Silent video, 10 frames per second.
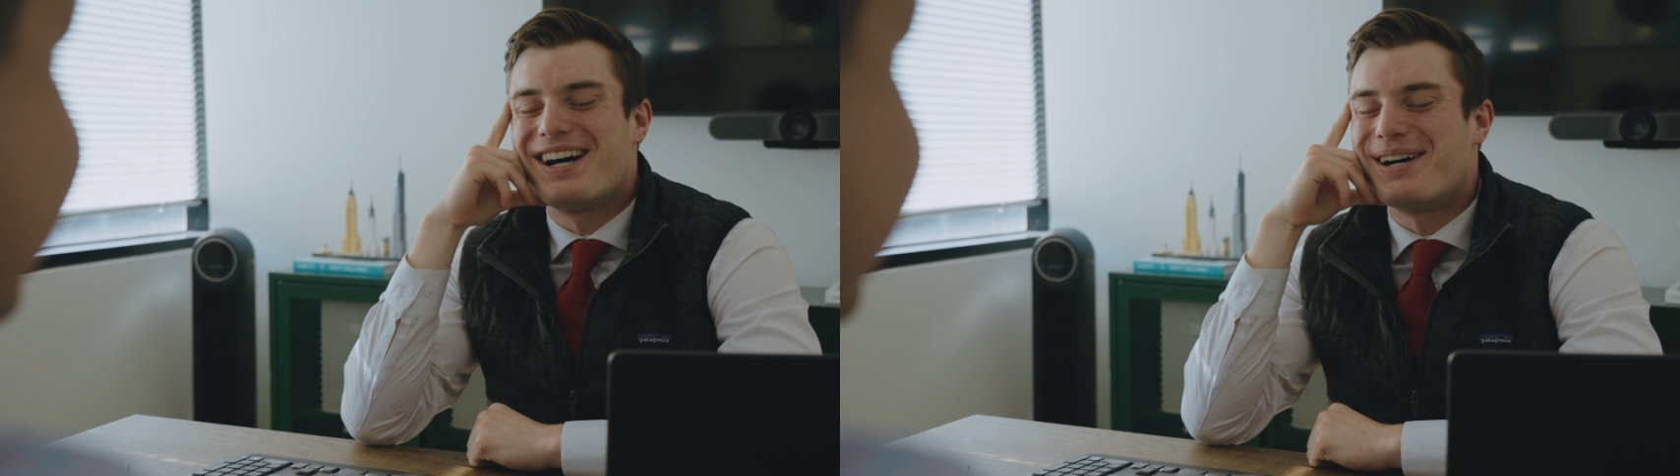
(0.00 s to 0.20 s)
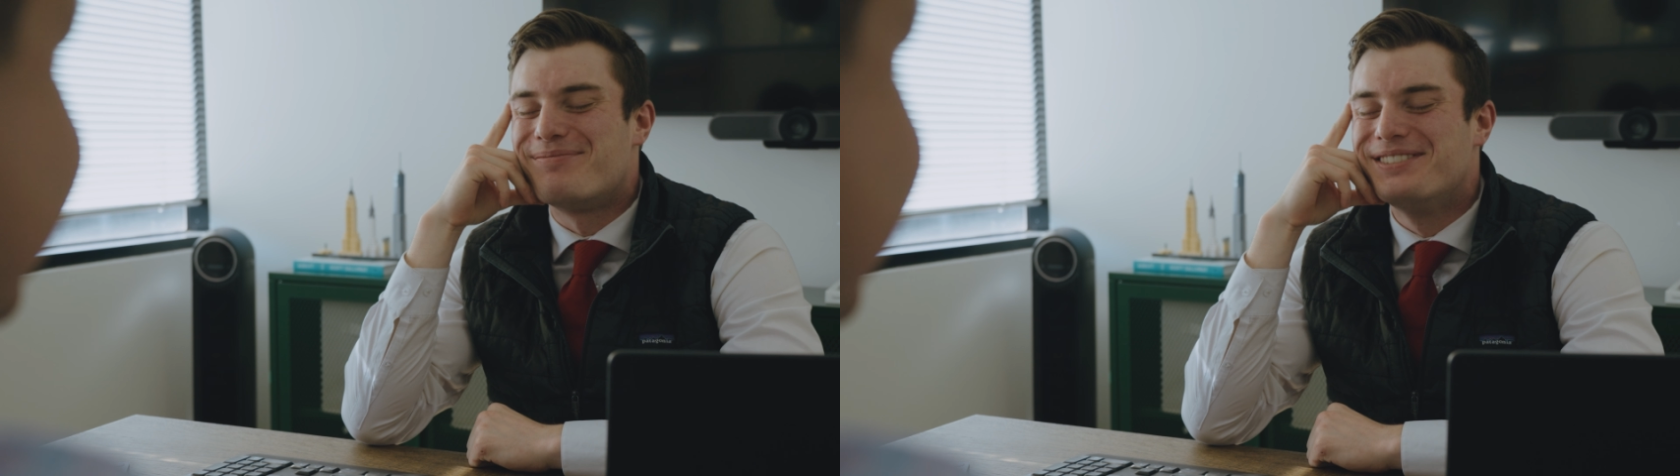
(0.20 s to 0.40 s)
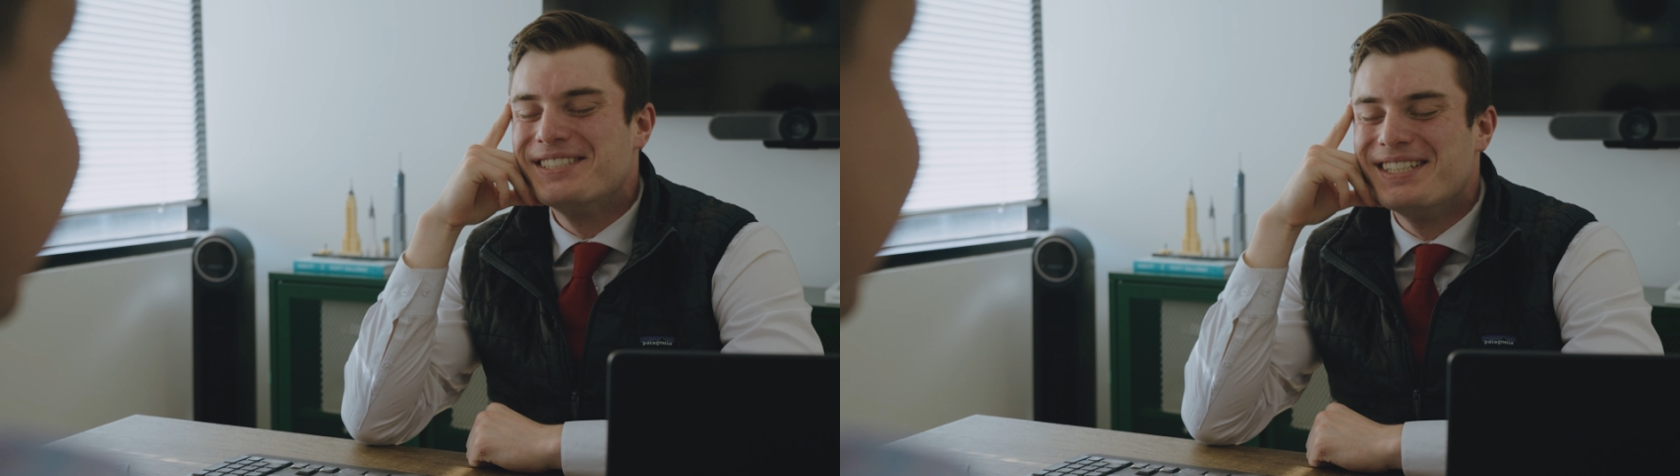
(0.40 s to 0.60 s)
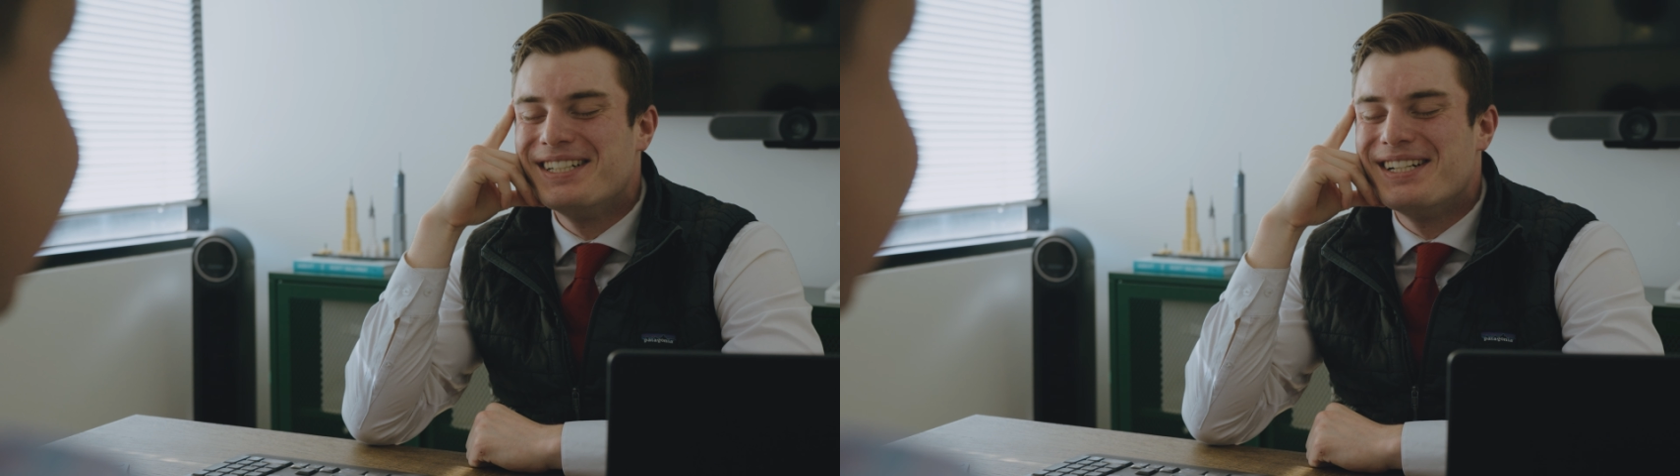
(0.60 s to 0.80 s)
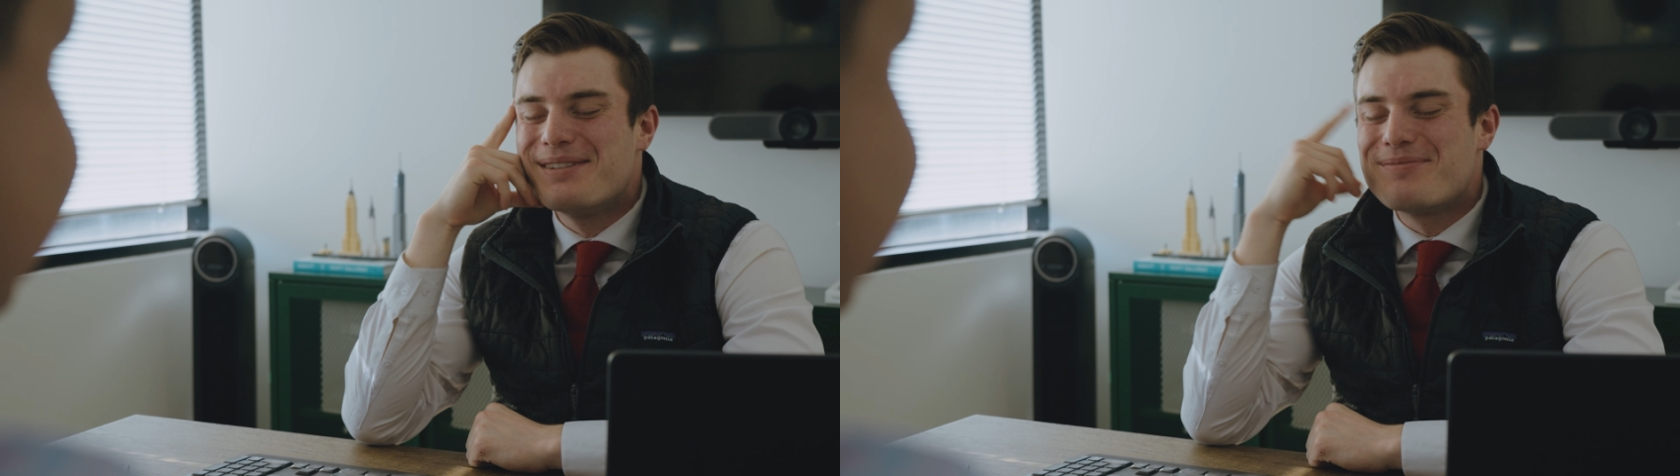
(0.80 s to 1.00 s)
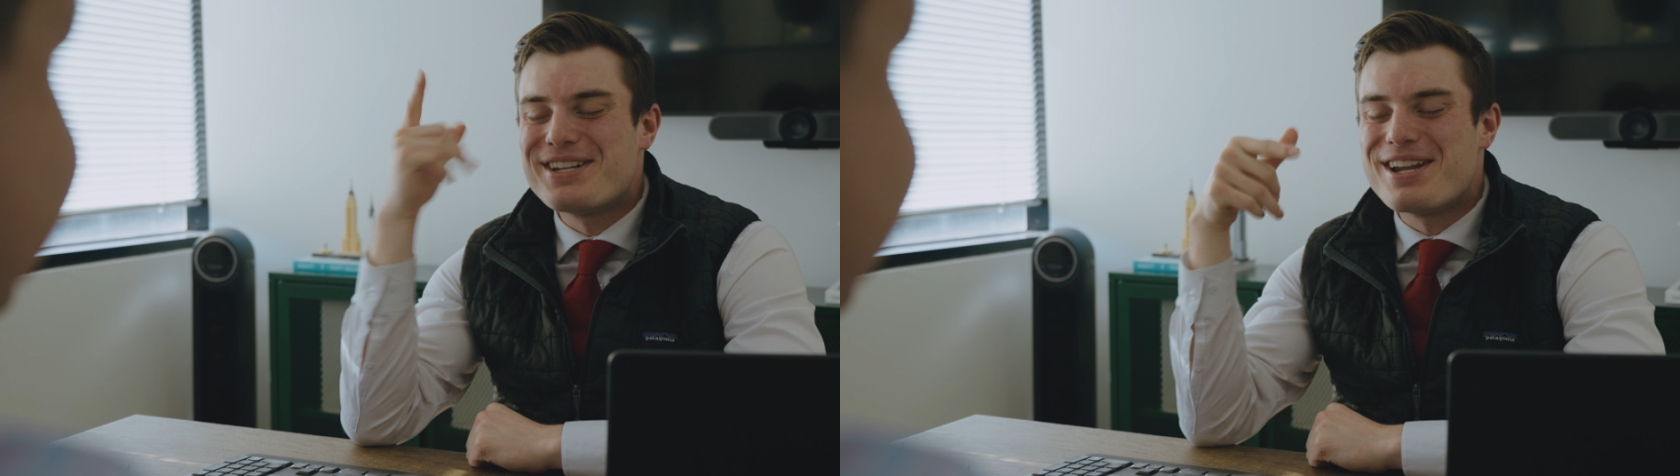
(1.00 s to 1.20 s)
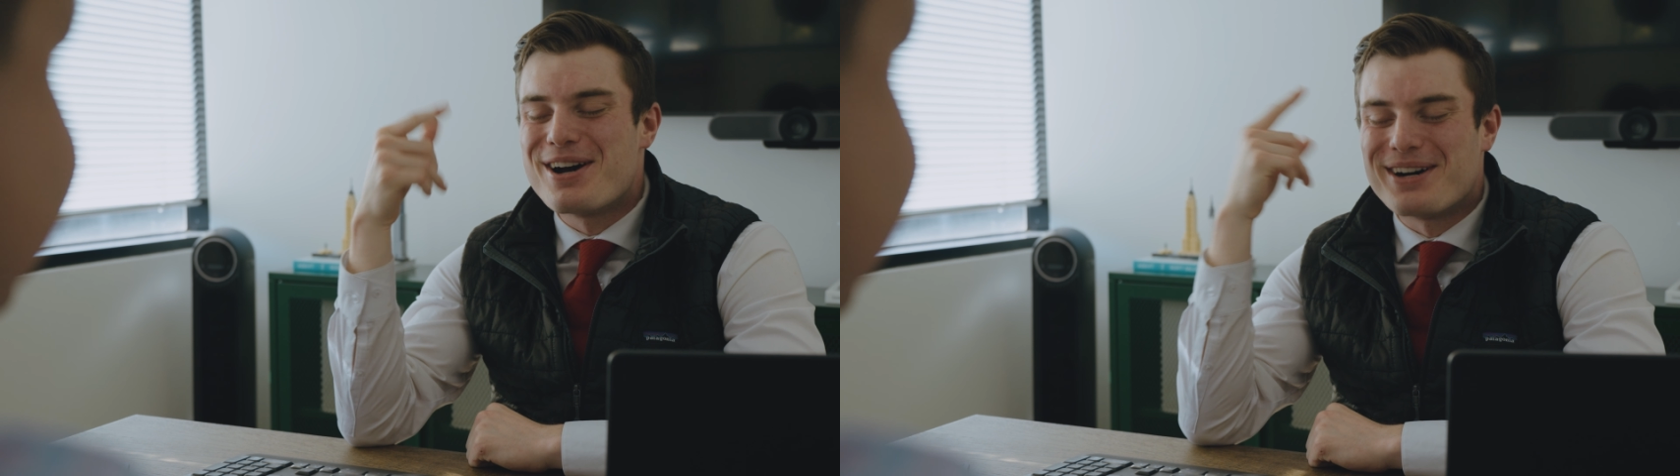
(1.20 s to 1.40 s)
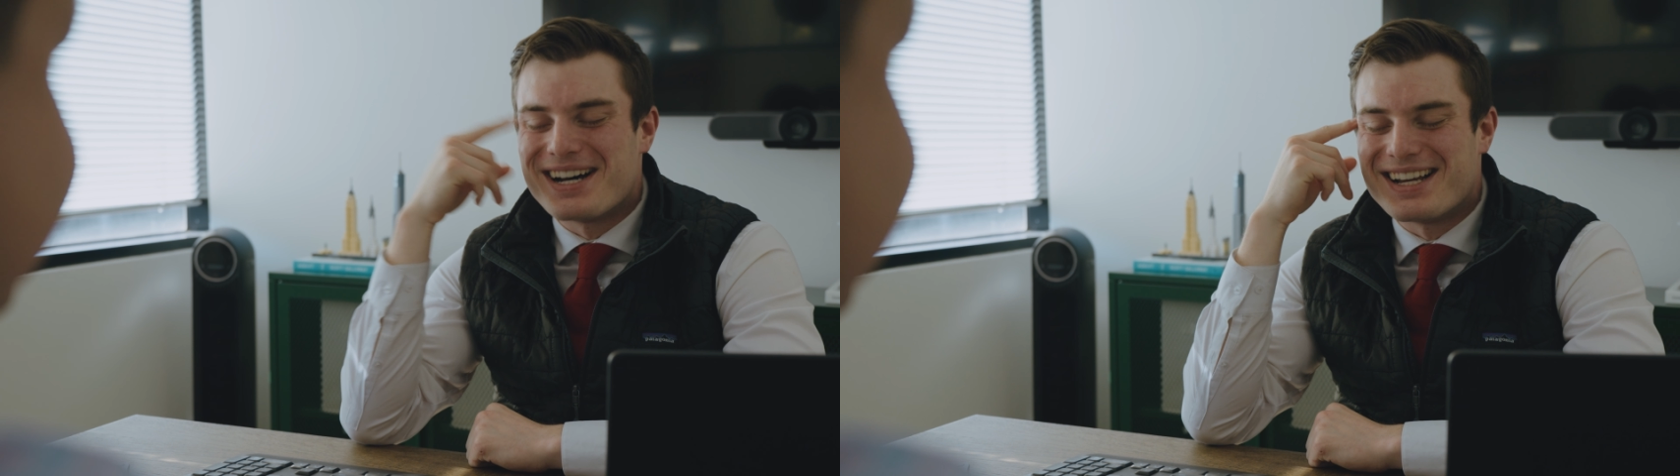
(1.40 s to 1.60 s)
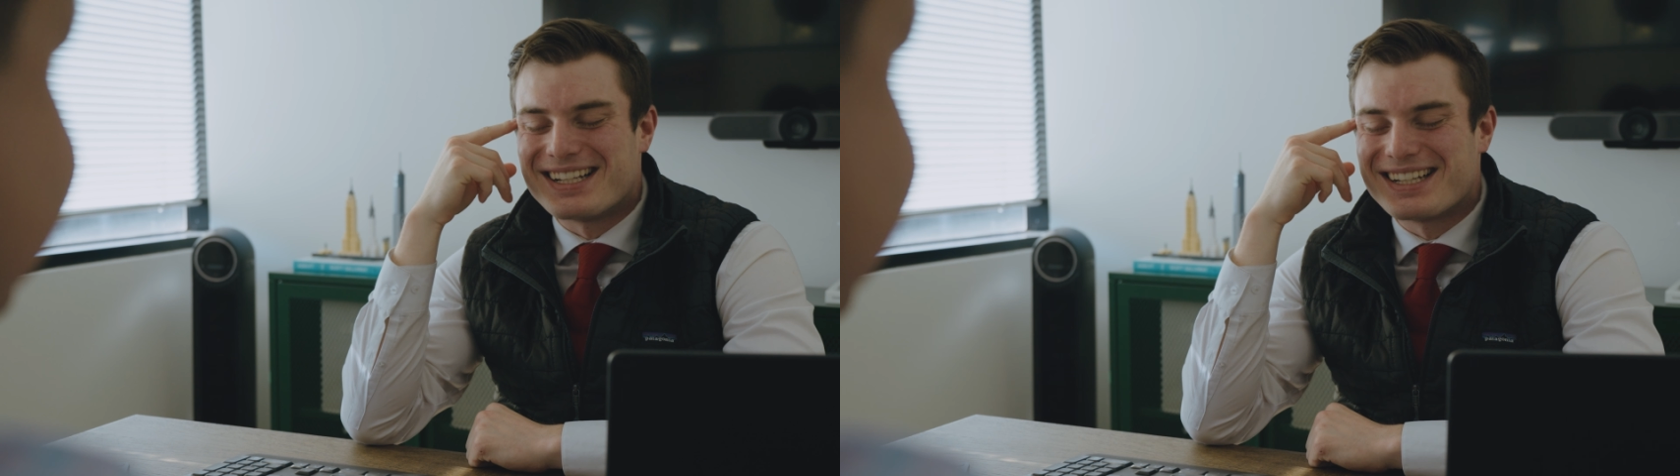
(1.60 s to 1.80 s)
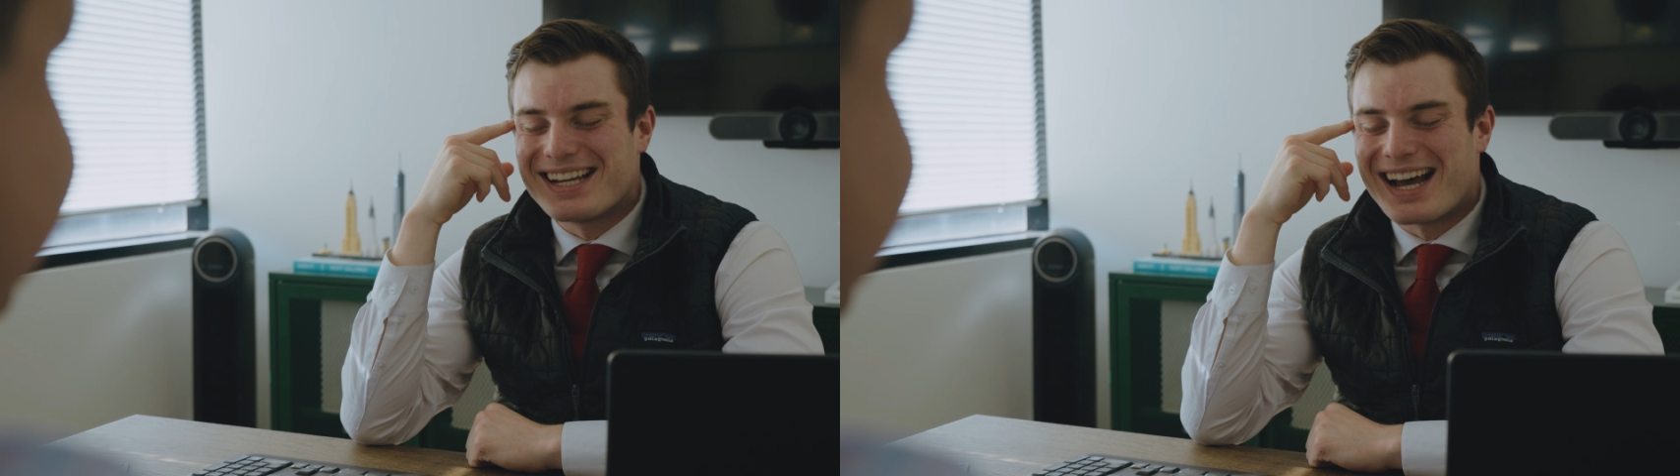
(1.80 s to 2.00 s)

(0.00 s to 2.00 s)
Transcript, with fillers: um, but no, uh,